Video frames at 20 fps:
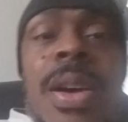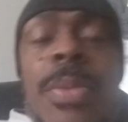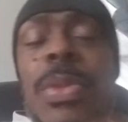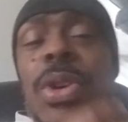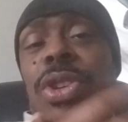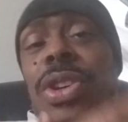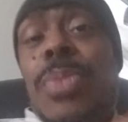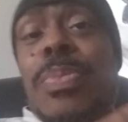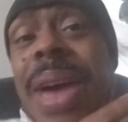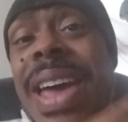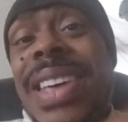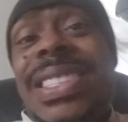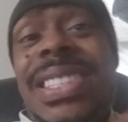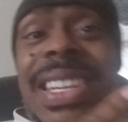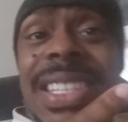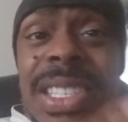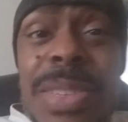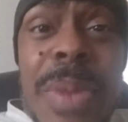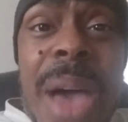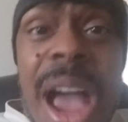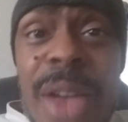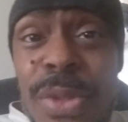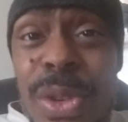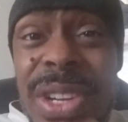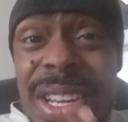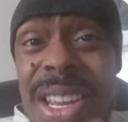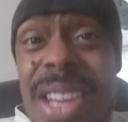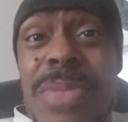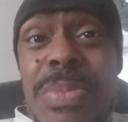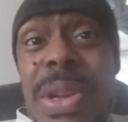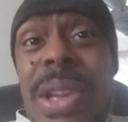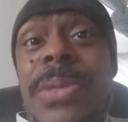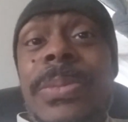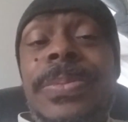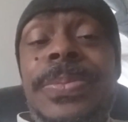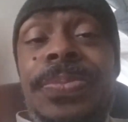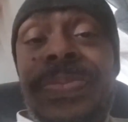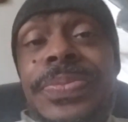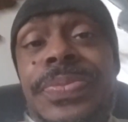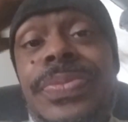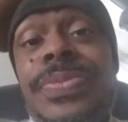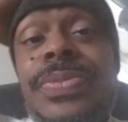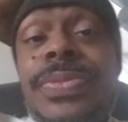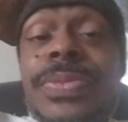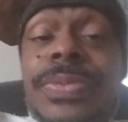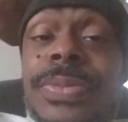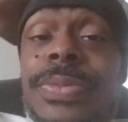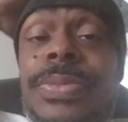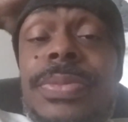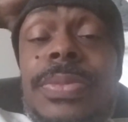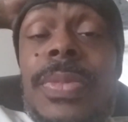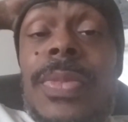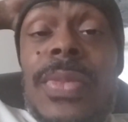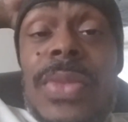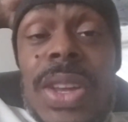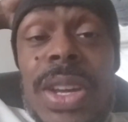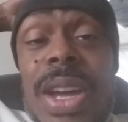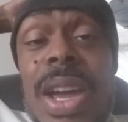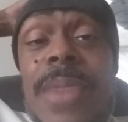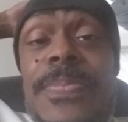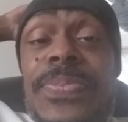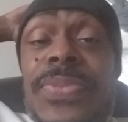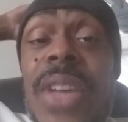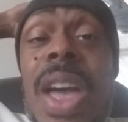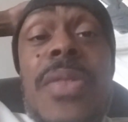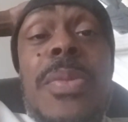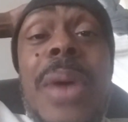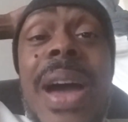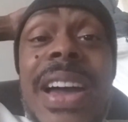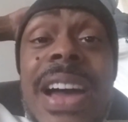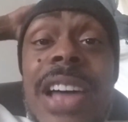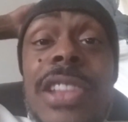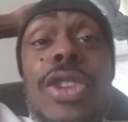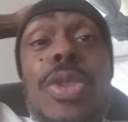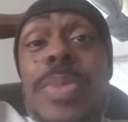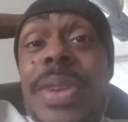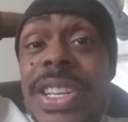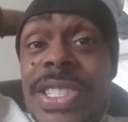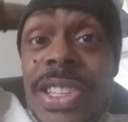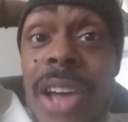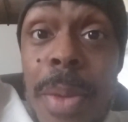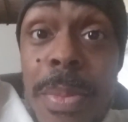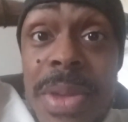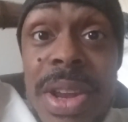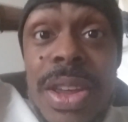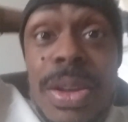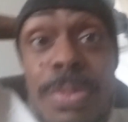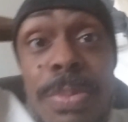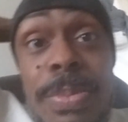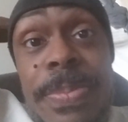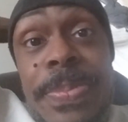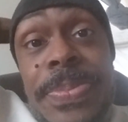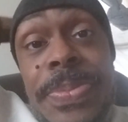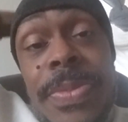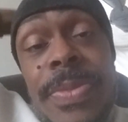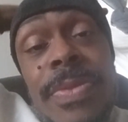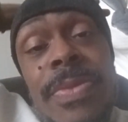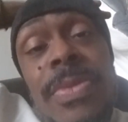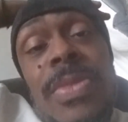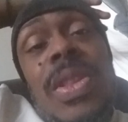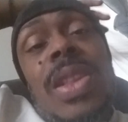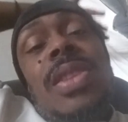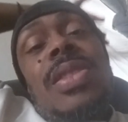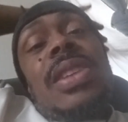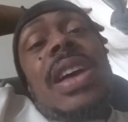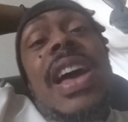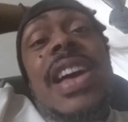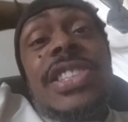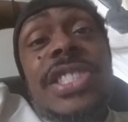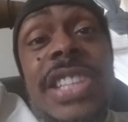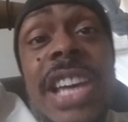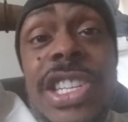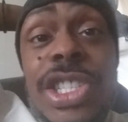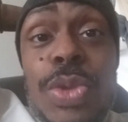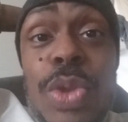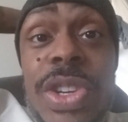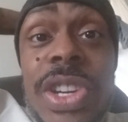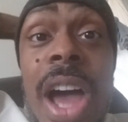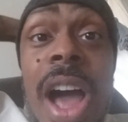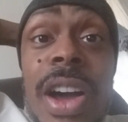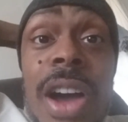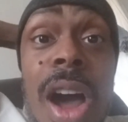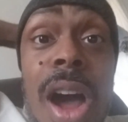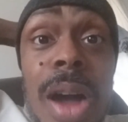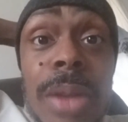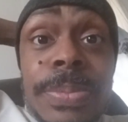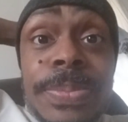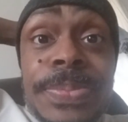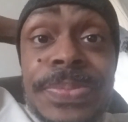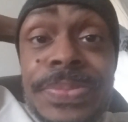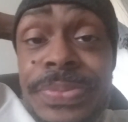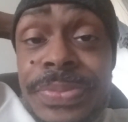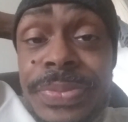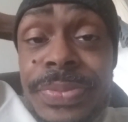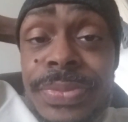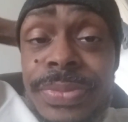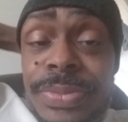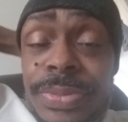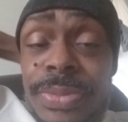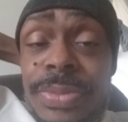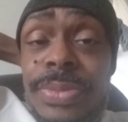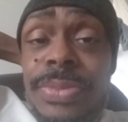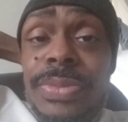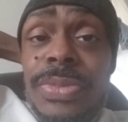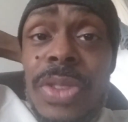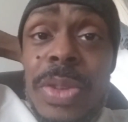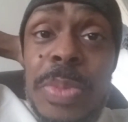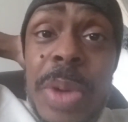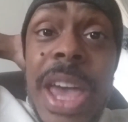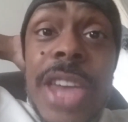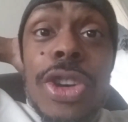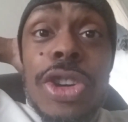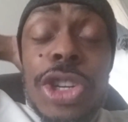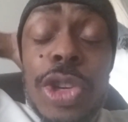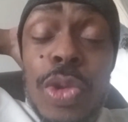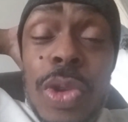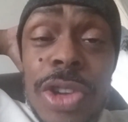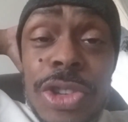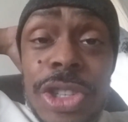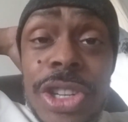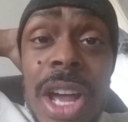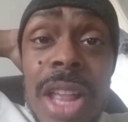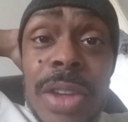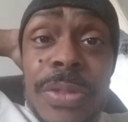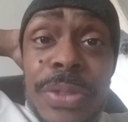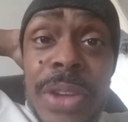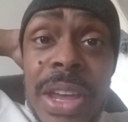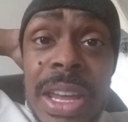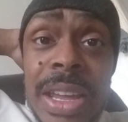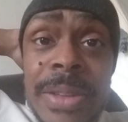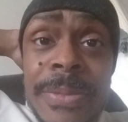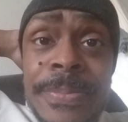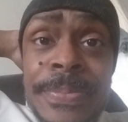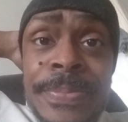but you may see some African in me. Okay, everybody got a little bit of something in them. Ancestry.com. Pay your $200 fee.